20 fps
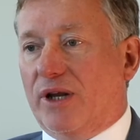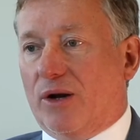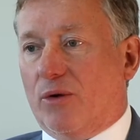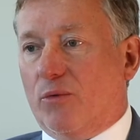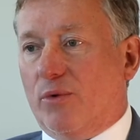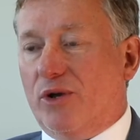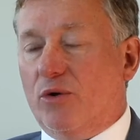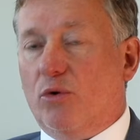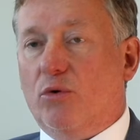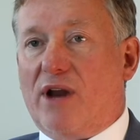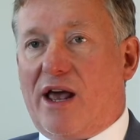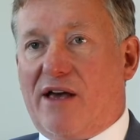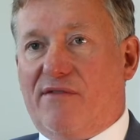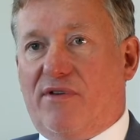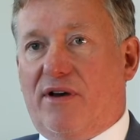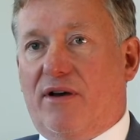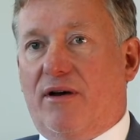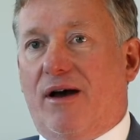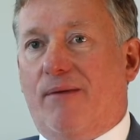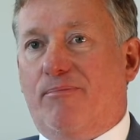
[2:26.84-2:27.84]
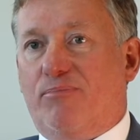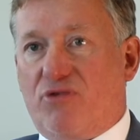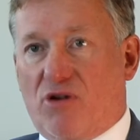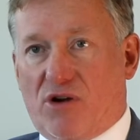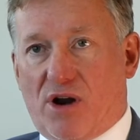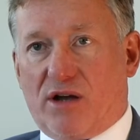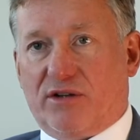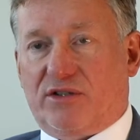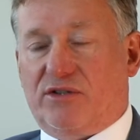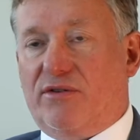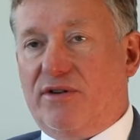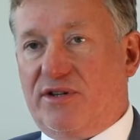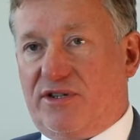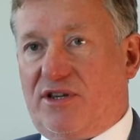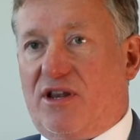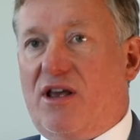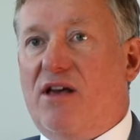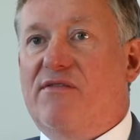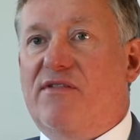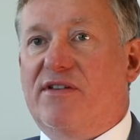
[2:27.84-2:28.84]
We all have a product or a
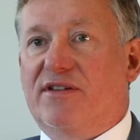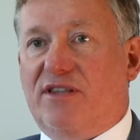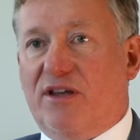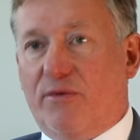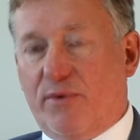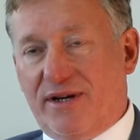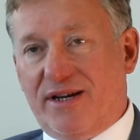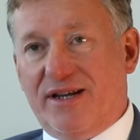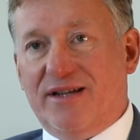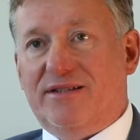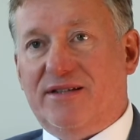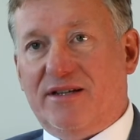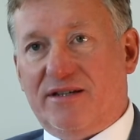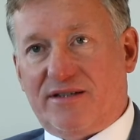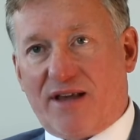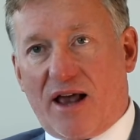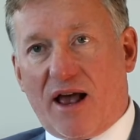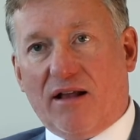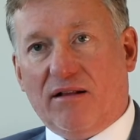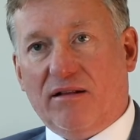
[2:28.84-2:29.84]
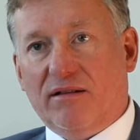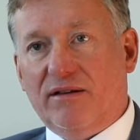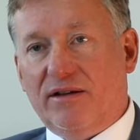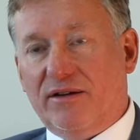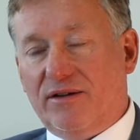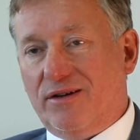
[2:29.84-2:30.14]
service that we need to sell.